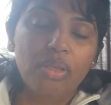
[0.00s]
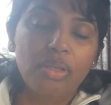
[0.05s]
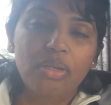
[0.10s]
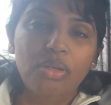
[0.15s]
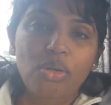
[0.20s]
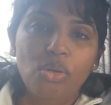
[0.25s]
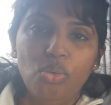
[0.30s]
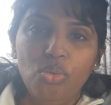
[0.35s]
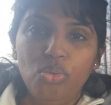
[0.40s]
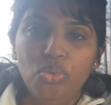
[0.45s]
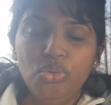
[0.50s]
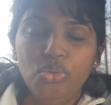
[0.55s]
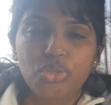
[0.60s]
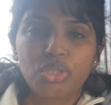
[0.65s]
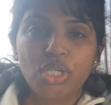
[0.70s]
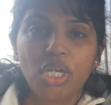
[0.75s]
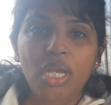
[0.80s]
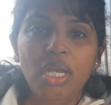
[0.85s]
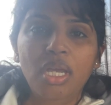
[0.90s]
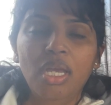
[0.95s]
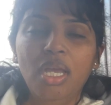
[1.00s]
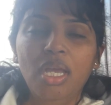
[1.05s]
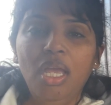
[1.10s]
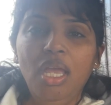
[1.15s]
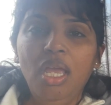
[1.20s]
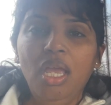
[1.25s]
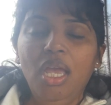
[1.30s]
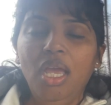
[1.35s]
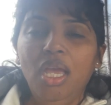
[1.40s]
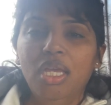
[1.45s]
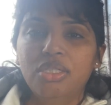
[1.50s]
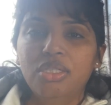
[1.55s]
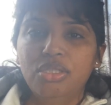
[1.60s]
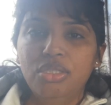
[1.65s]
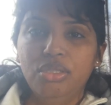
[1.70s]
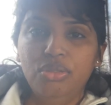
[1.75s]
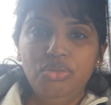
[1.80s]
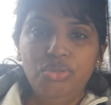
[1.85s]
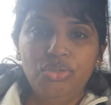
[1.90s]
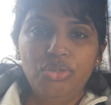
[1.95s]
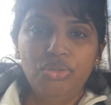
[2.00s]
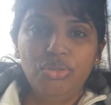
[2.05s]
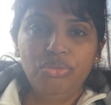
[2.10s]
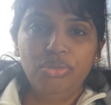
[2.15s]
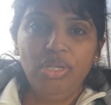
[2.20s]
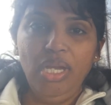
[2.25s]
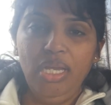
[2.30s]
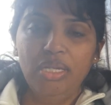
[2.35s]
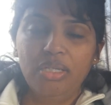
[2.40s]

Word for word: coach to Struga.